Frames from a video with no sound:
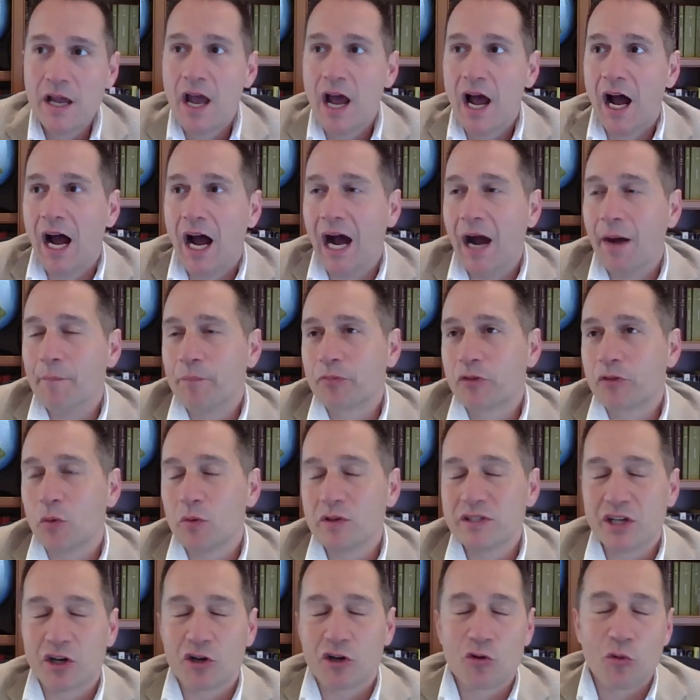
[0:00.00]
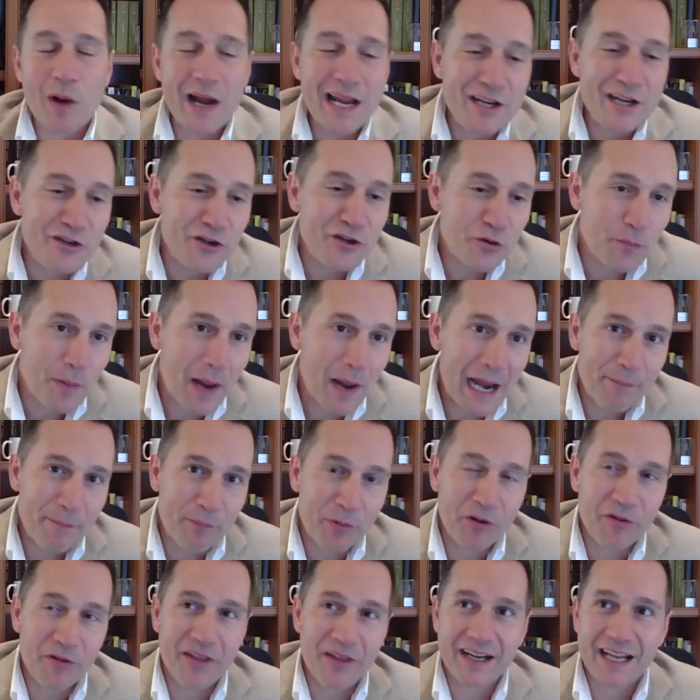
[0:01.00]
Um, there was a great new
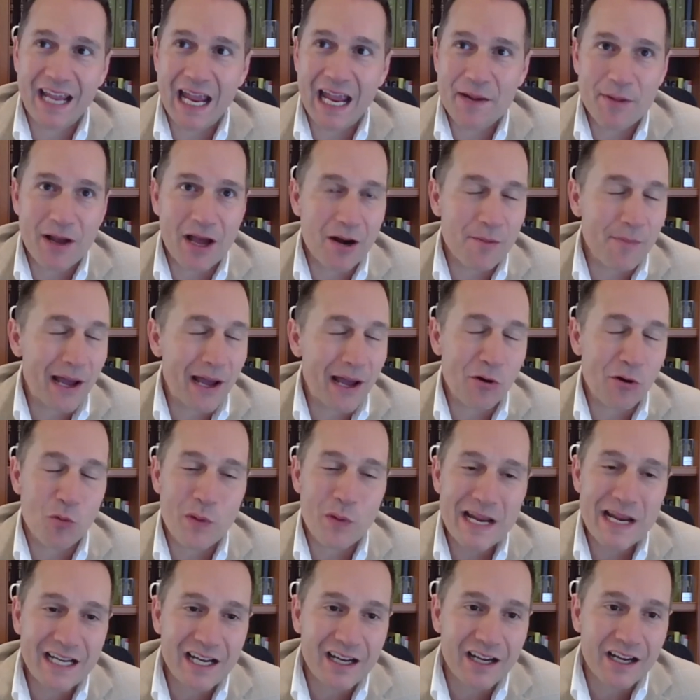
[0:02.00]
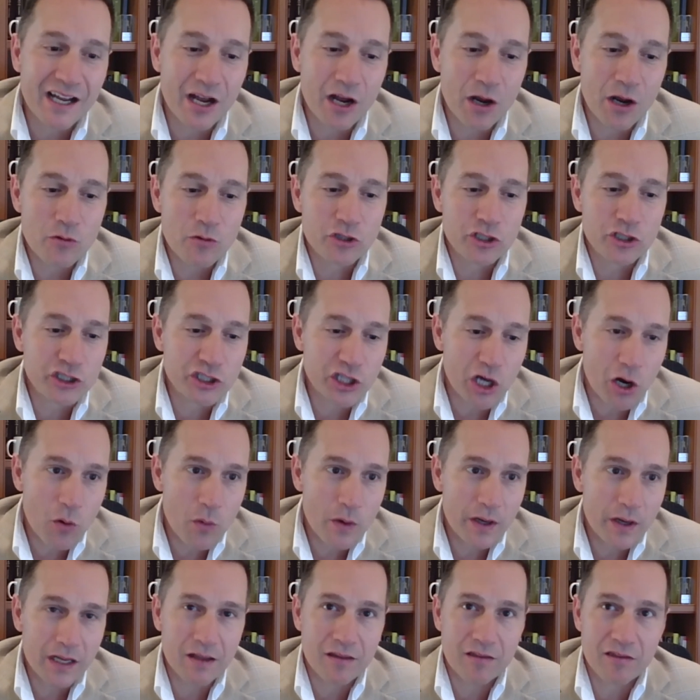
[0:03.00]
paper that came out about a week ago
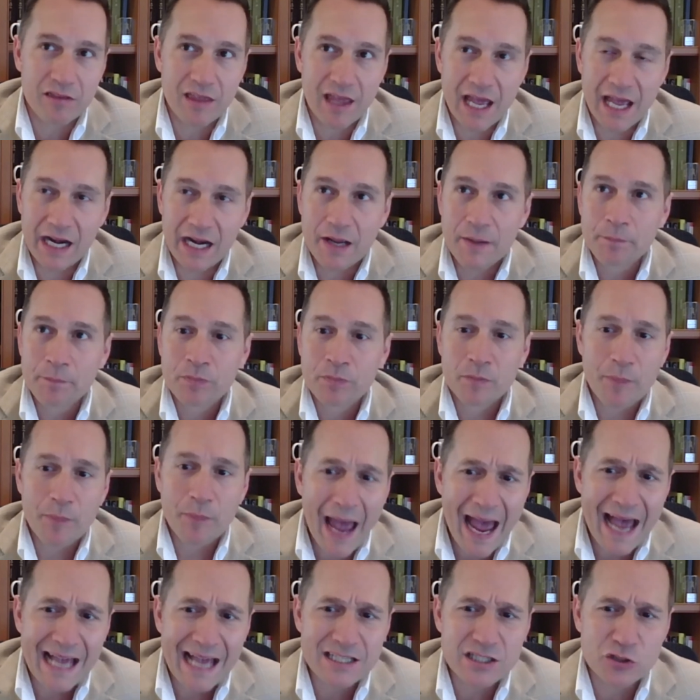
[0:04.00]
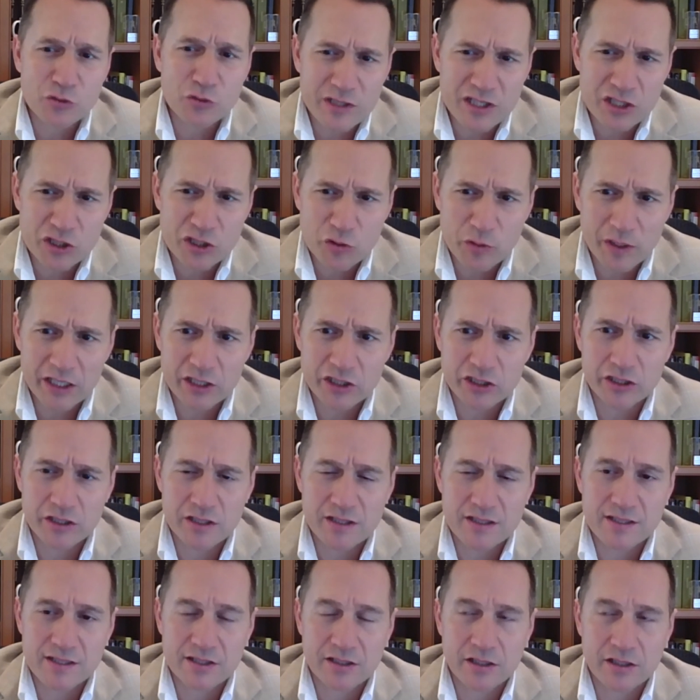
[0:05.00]
showing that past
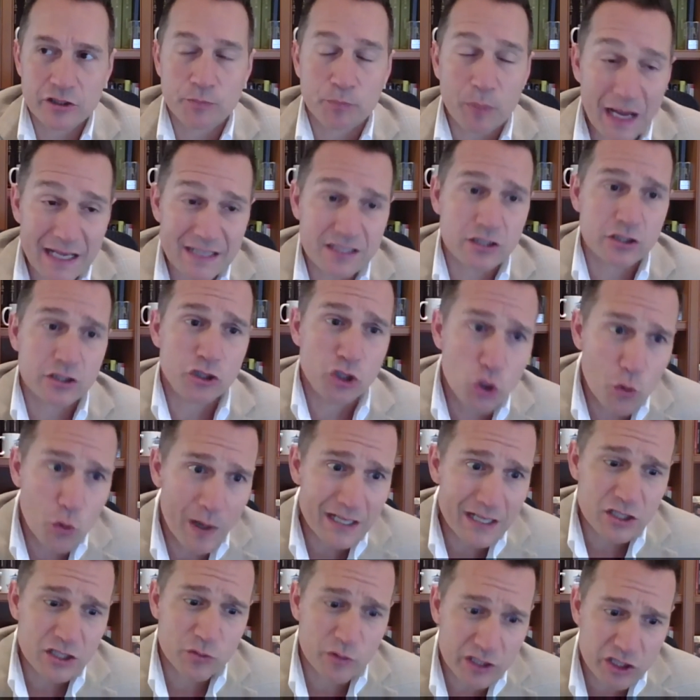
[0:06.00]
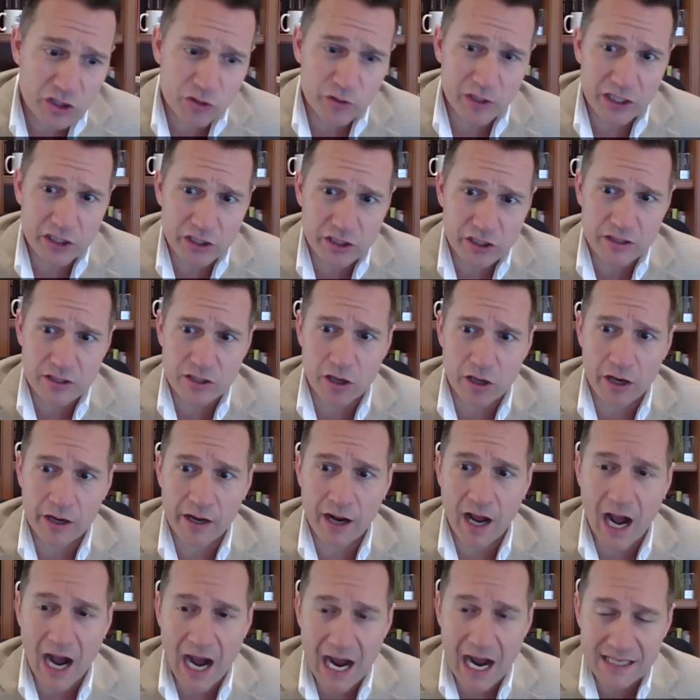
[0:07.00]
restrictions, past US restrictions on
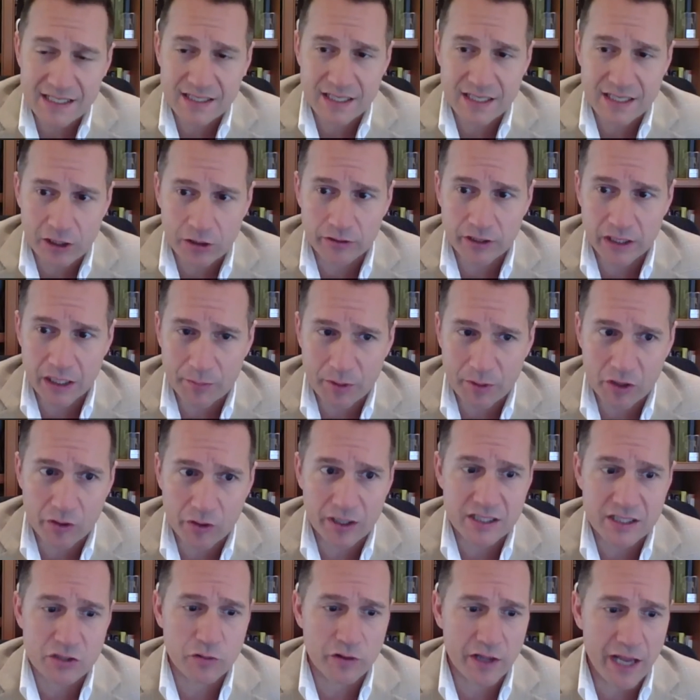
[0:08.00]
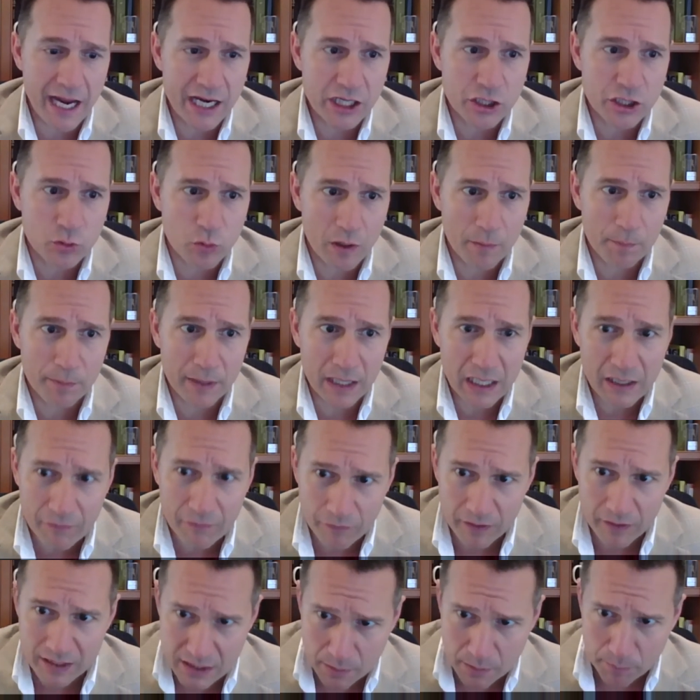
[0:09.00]
high skilled immigrants through the H 1B
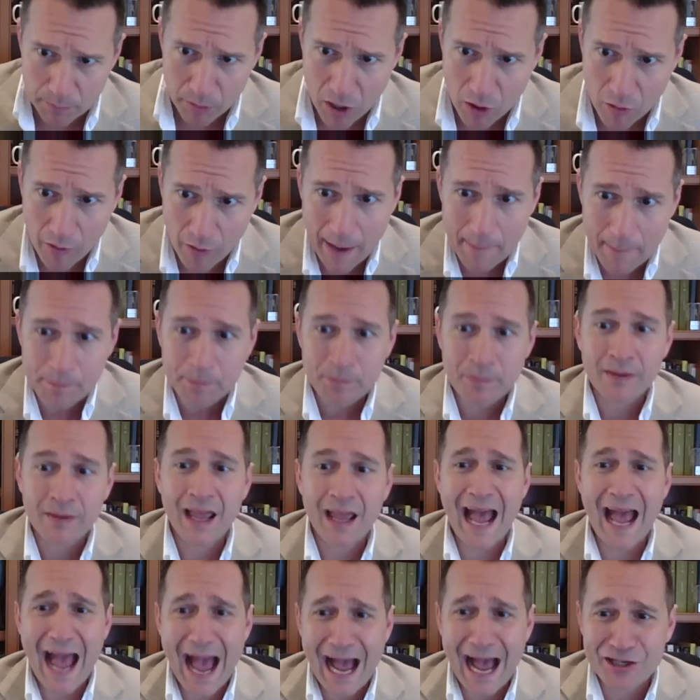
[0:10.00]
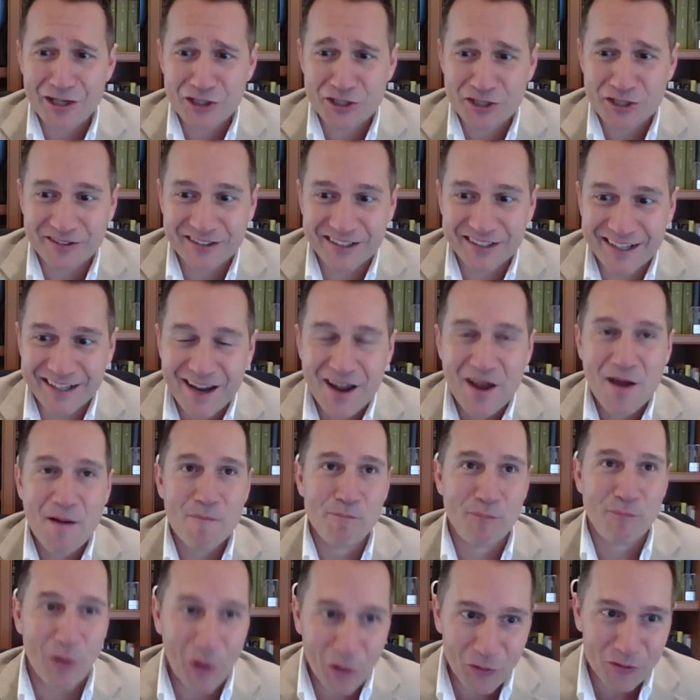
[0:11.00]
visa program actually
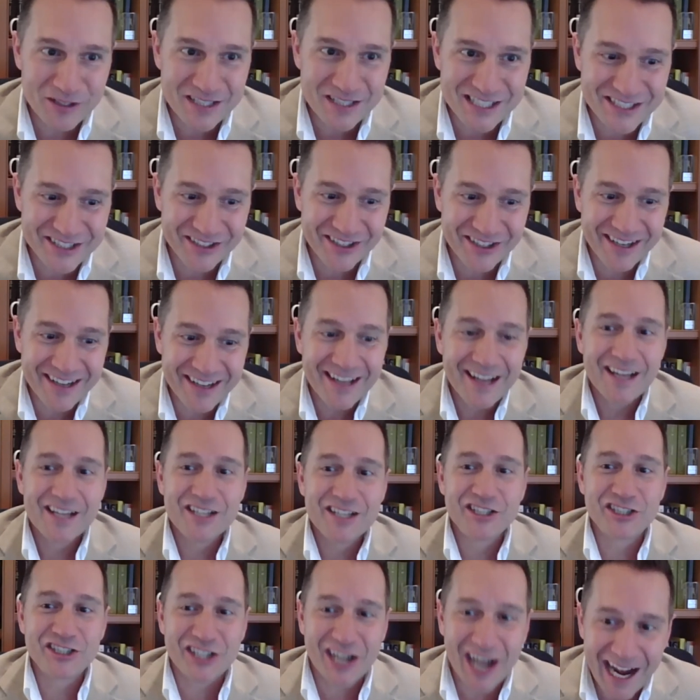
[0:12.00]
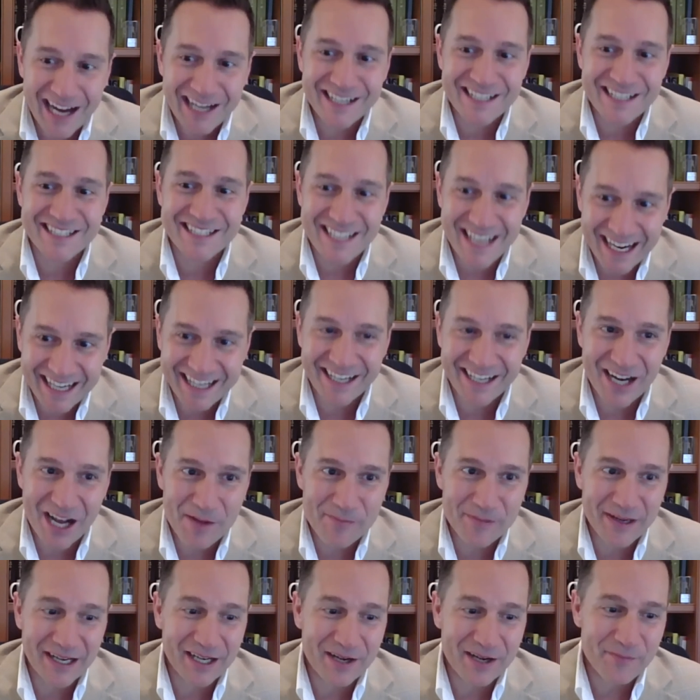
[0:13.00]
bolstered China's
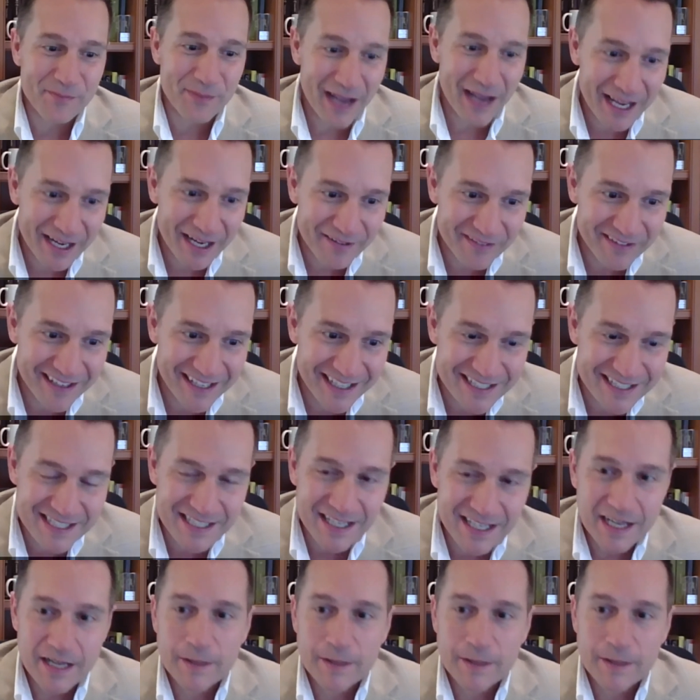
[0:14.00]
economic competitiveness